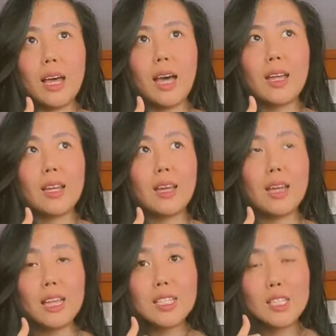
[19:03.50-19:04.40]
that, and
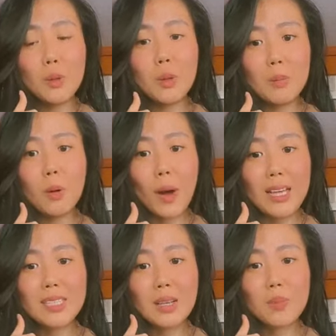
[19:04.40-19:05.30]
it's still people
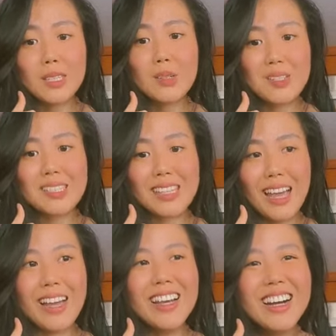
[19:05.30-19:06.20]
asking me to this
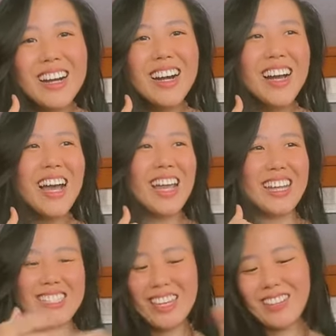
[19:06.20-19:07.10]
day and
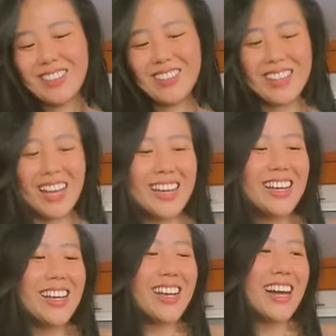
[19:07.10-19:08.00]
I said I don't do that,
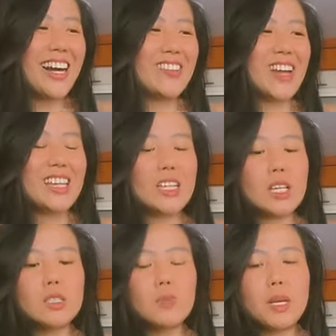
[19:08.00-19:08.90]
um, and
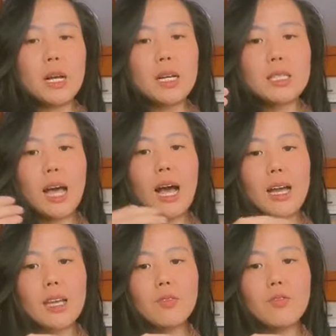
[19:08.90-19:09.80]
that, it's because
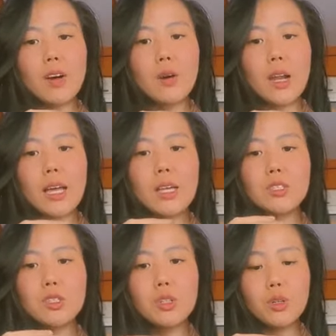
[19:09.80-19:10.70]
I felt like
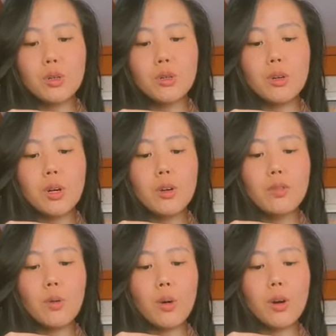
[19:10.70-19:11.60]
it's true
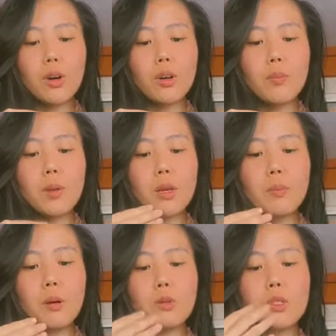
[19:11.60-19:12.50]
for
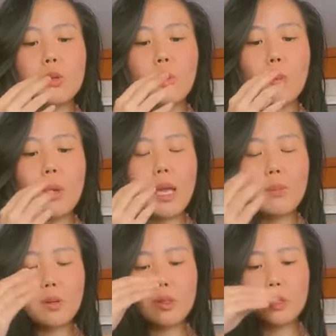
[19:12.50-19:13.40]
people to be
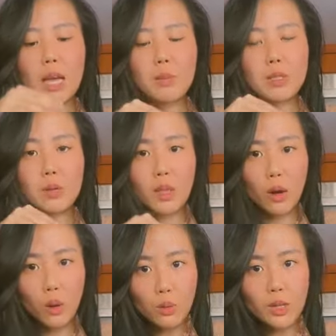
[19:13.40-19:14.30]
able to tap into
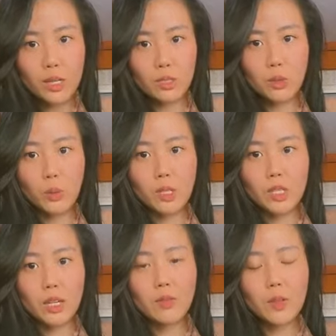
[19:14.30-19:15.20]
their own
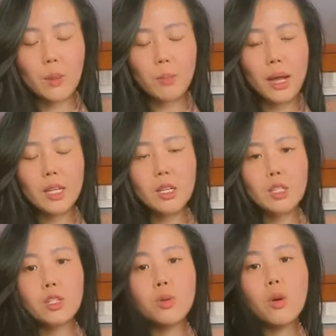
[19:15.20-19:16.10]
intuition. I feel like my
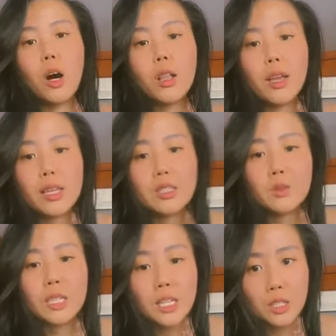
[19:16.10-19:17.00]
true calling is
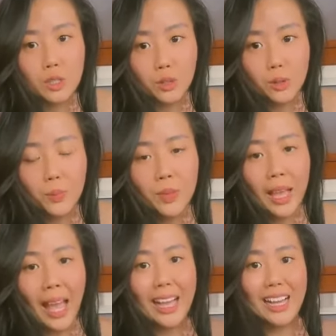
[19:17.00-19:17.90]
to teach you
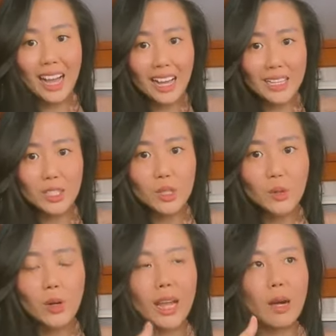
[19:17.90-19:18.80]
and guide
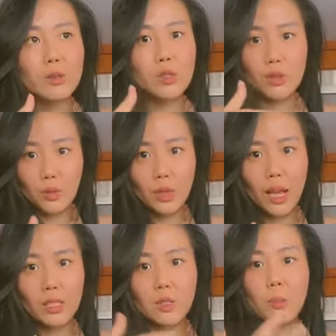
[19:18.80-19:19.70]
you on how to do
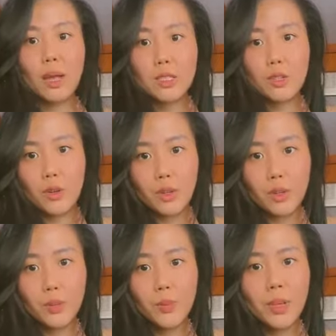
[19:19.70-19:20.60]
that, to mentor
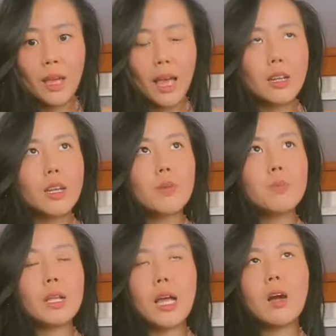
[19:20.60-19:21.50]
you, and
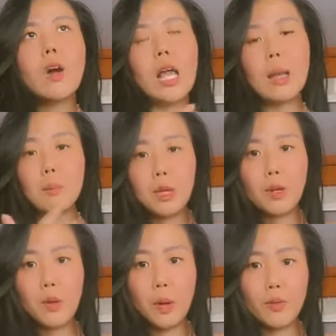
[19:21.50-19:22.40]
not be like, okay, let
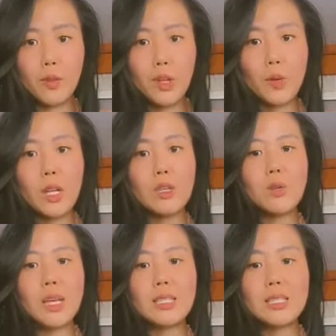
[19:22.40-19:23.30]
me do it for you and then
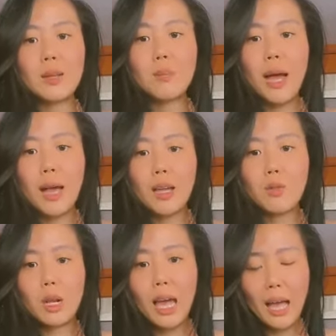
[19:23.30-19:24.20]
you can sit back
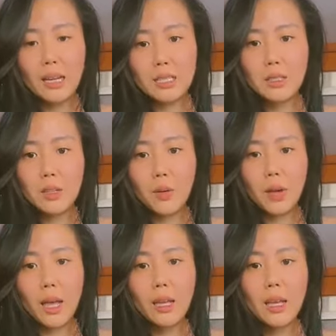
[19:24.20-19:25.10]
and relax.
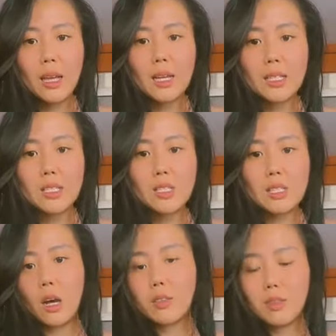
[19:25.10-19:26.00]
Okay, that's just
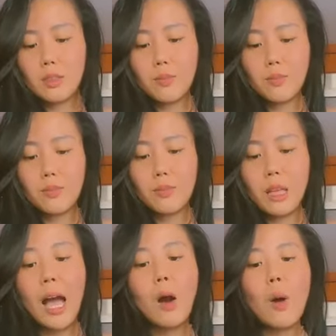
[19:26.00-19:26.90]
not
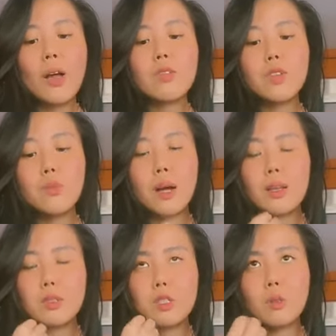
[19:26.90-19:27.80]
how I feel
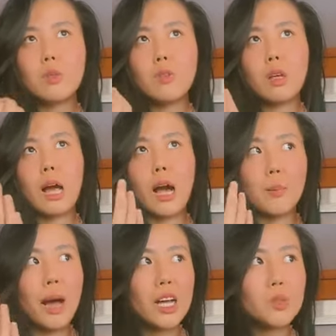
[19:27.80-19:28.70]
my
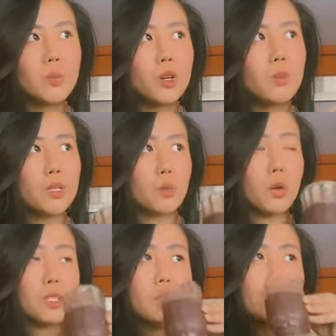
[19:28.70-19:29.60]
um, highest purpose
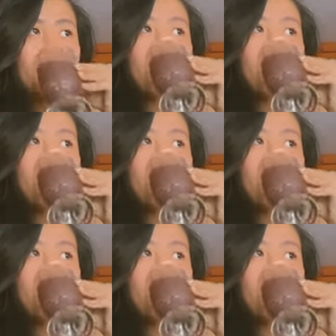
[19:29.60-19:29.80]
was.